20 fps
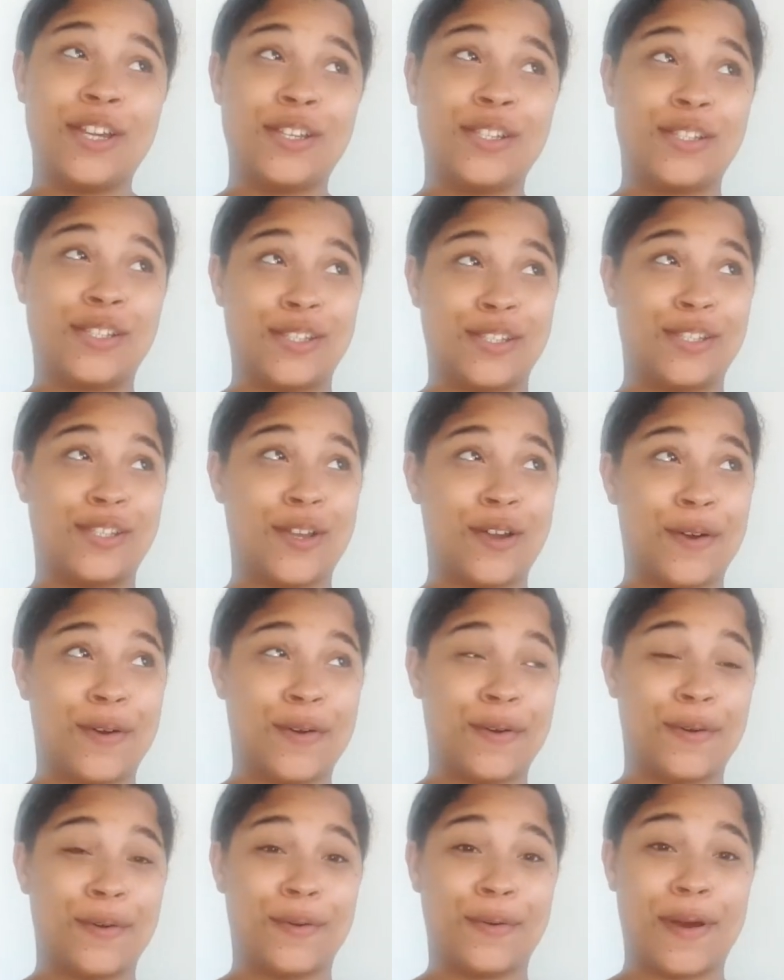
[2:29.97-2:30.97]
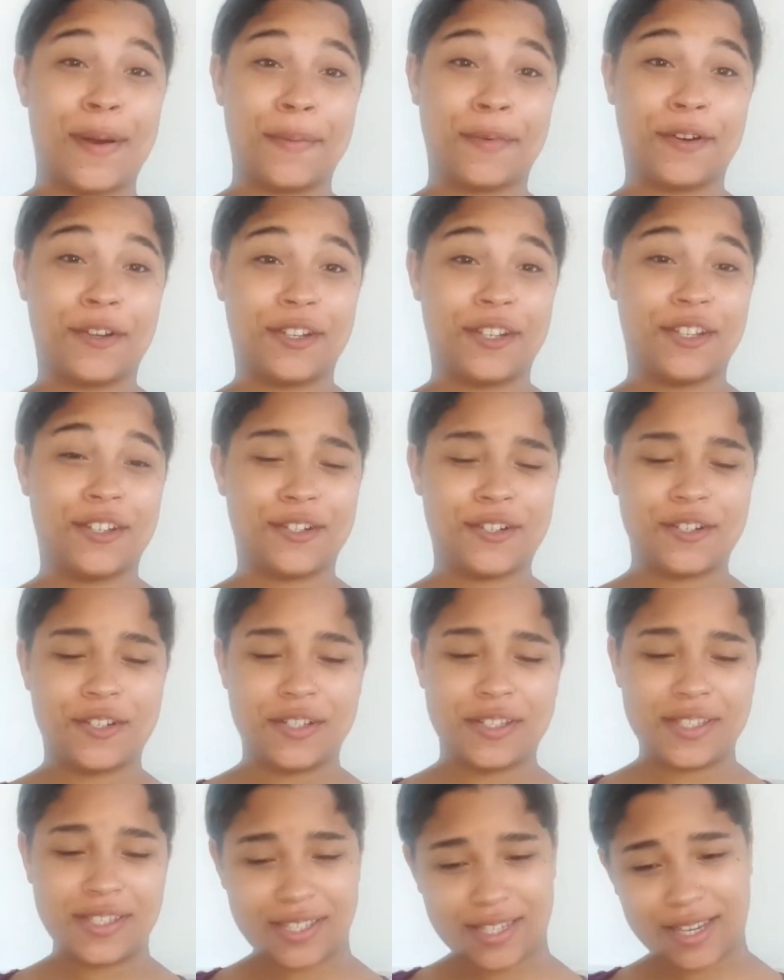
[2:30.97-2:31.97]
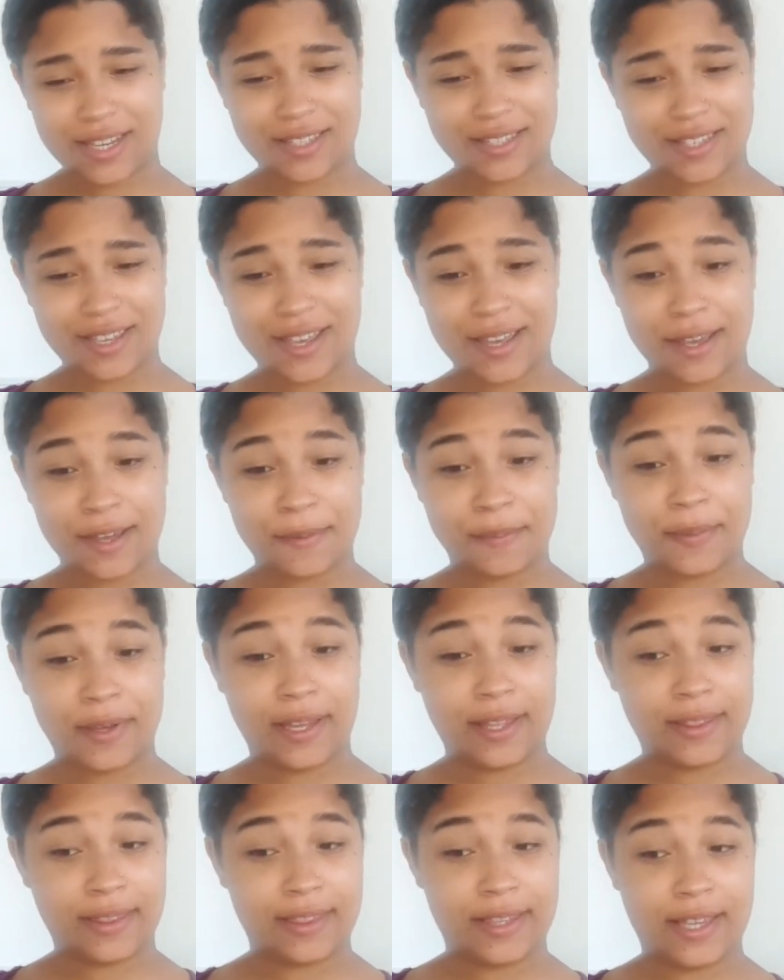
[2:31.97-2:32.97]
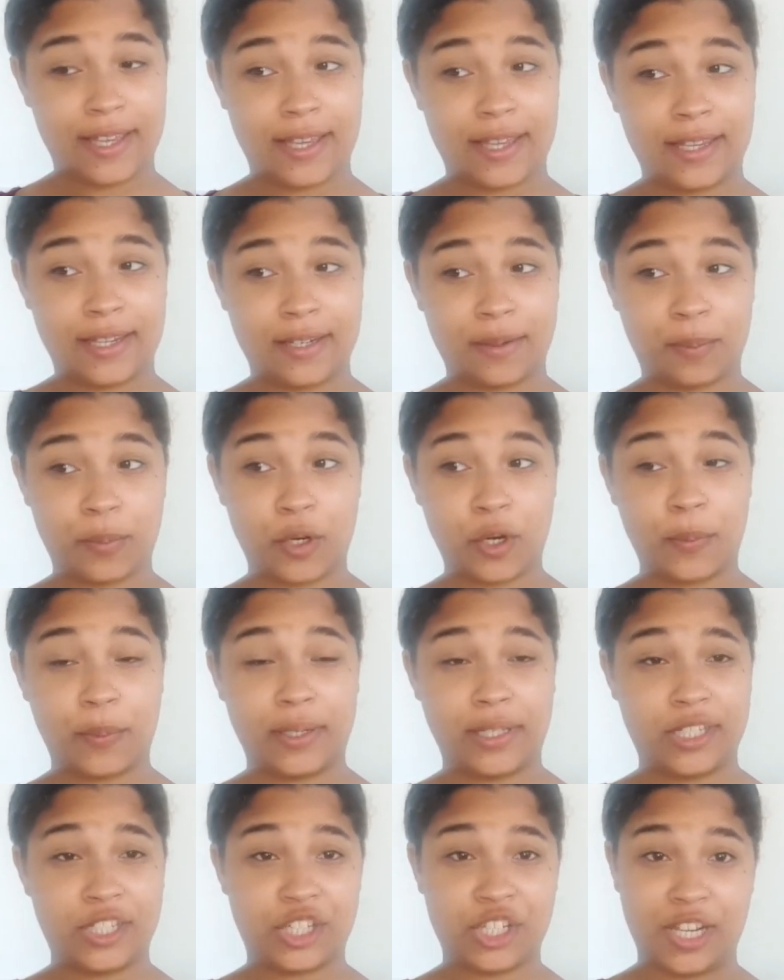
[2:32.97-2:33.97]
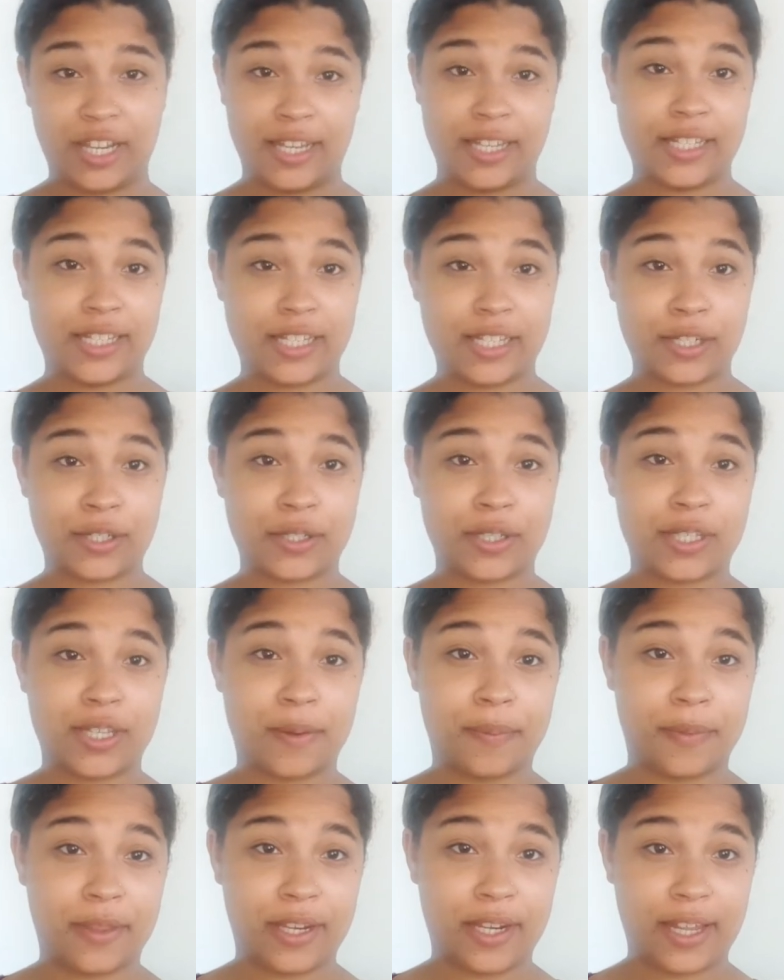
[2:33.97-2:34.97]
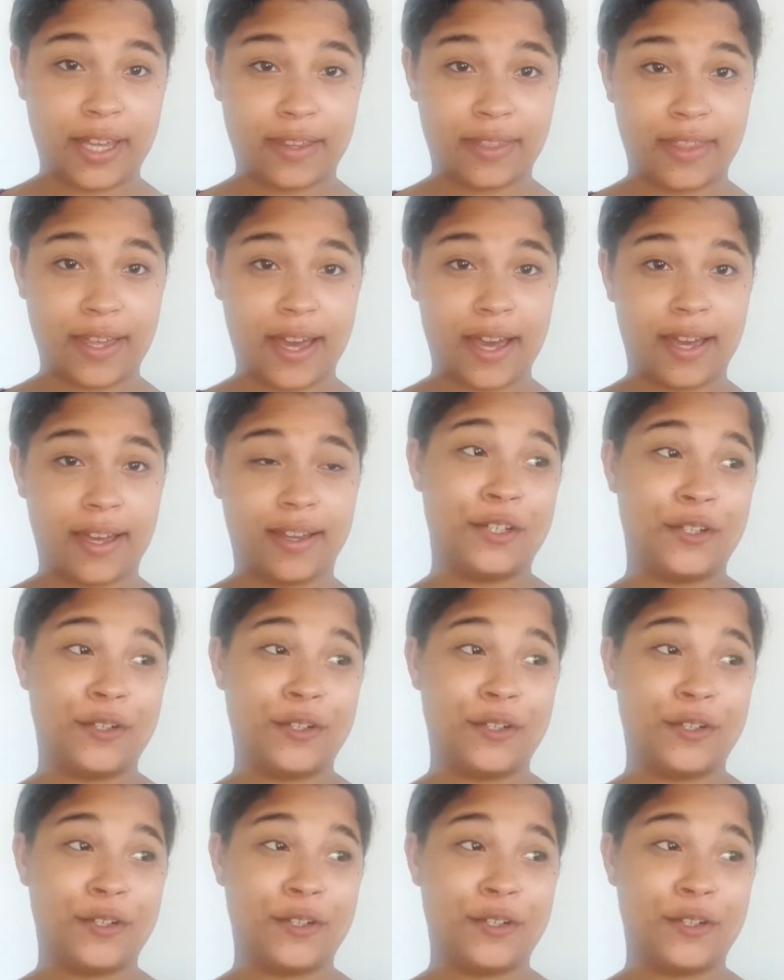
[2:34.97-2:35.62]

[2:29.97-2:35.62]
and so I'm gonna contact them and then probably change it or something like that.